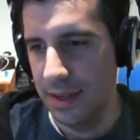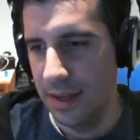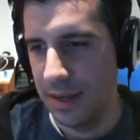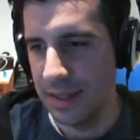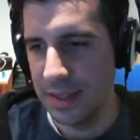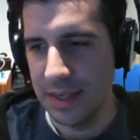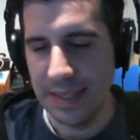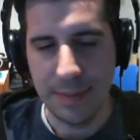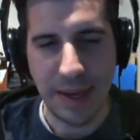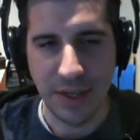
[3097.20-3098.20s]
because
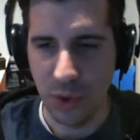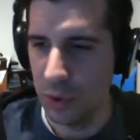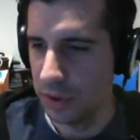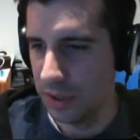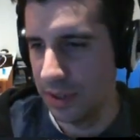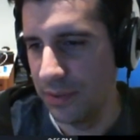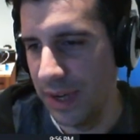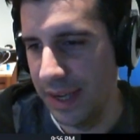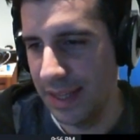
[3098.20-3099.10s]
CMake is old, right?